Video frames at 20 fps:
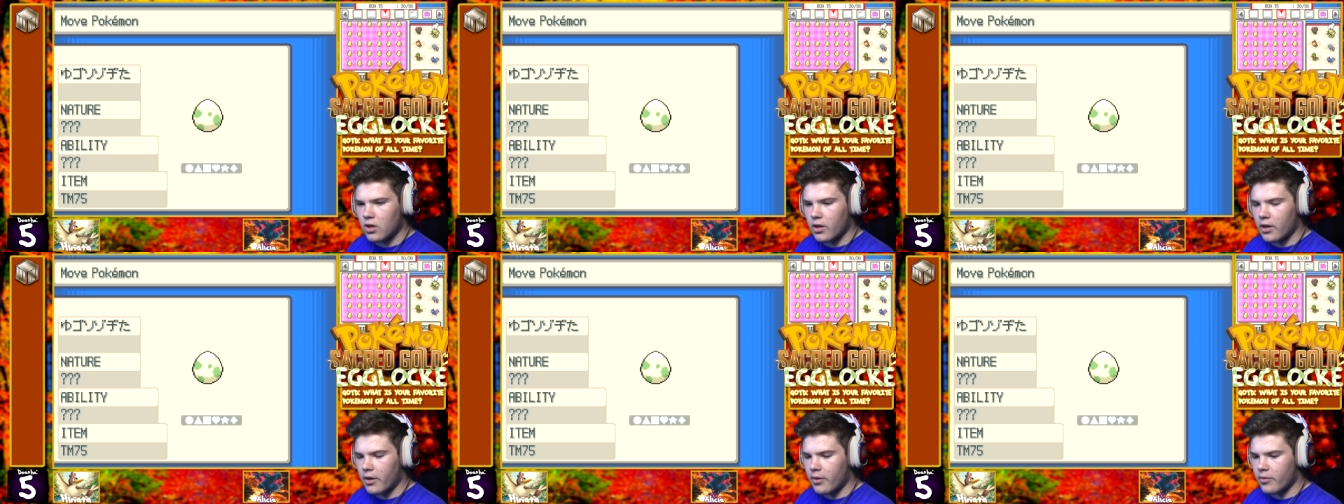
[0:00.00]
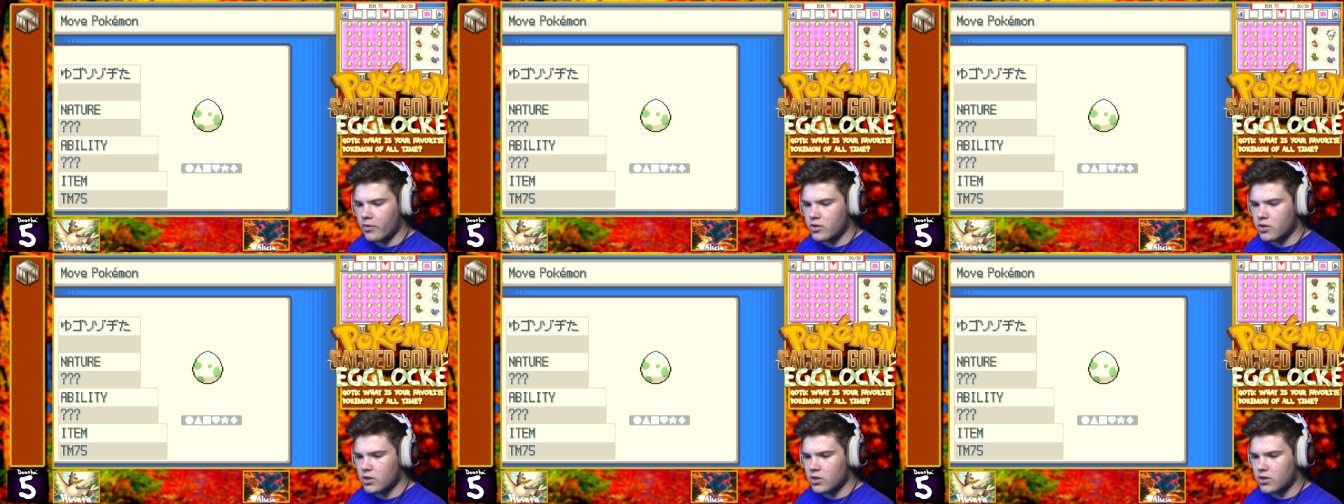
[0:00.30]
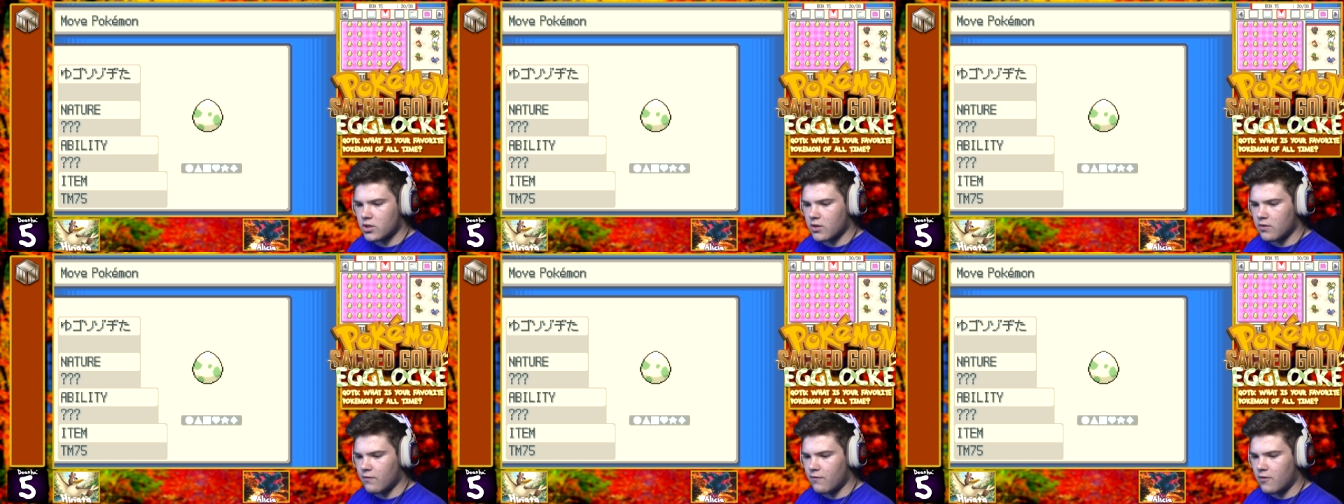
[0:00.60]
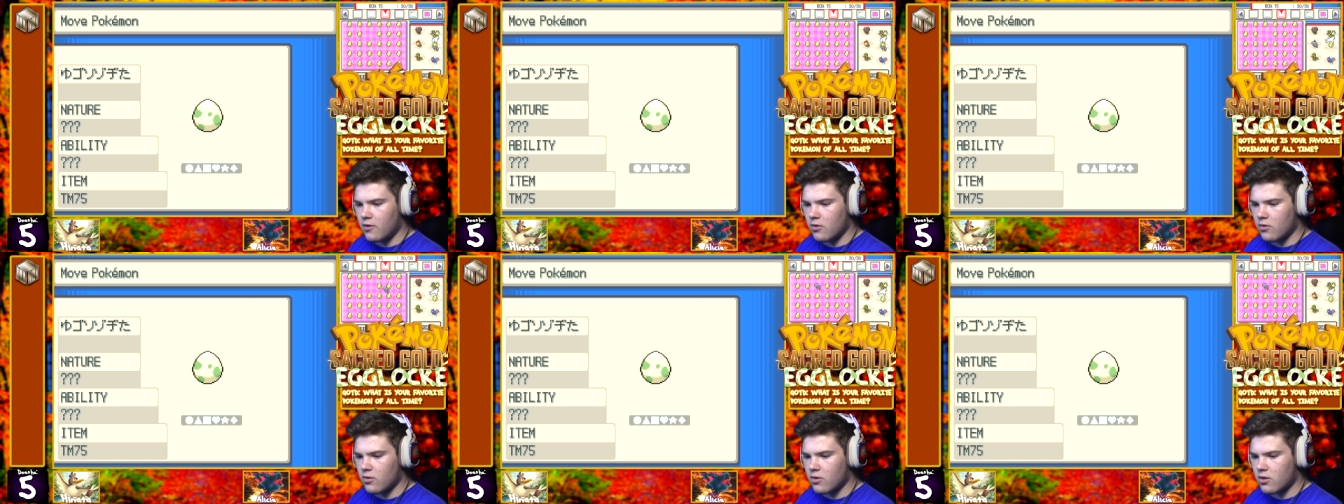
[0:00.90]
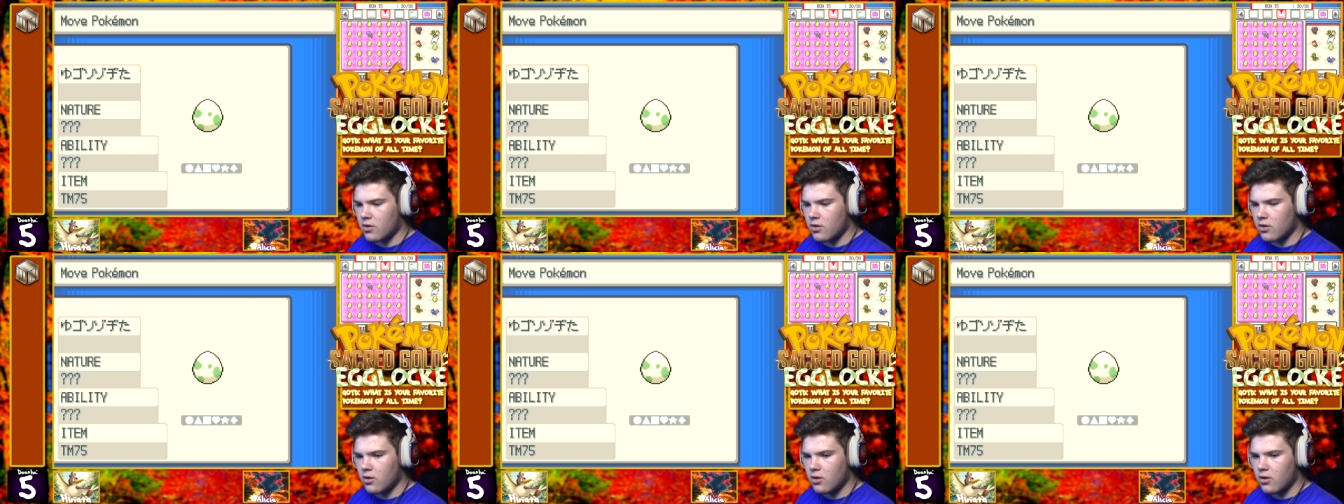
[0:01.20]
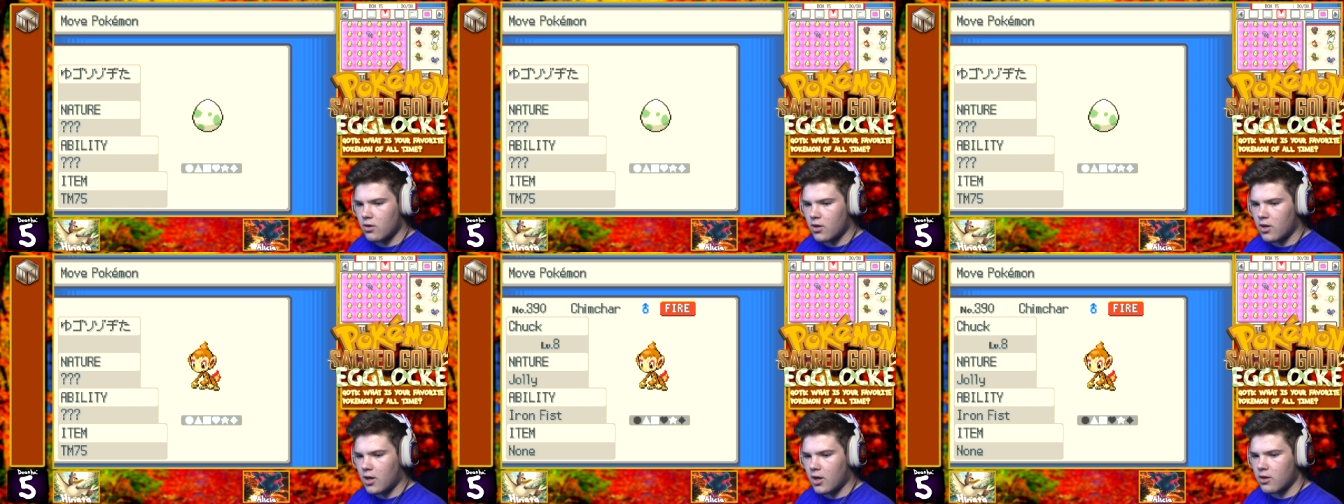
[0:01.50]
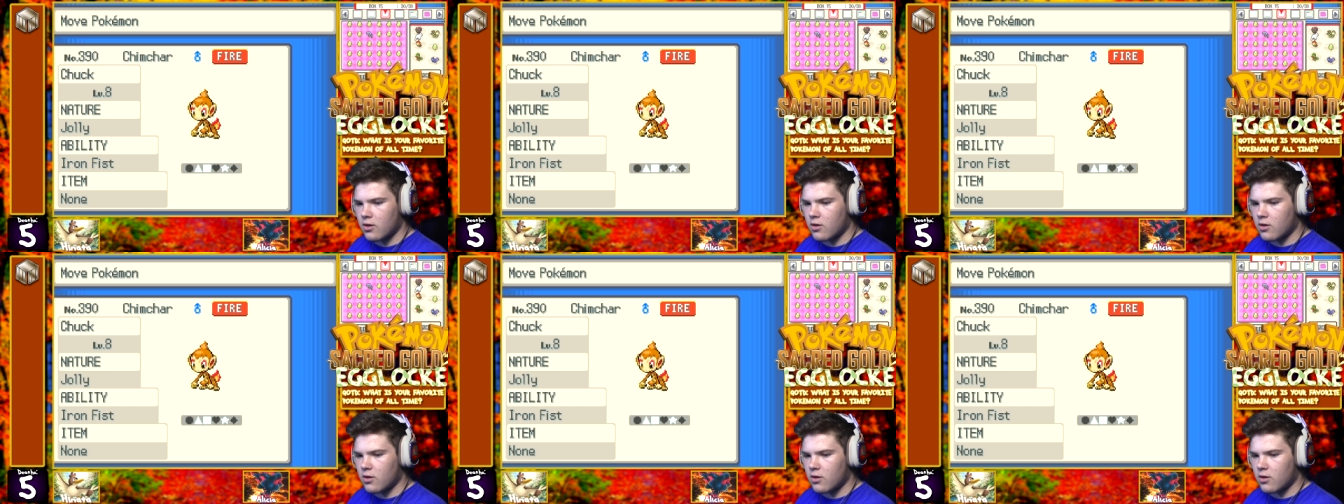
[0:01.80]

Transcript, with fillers: I was just confused. Okay,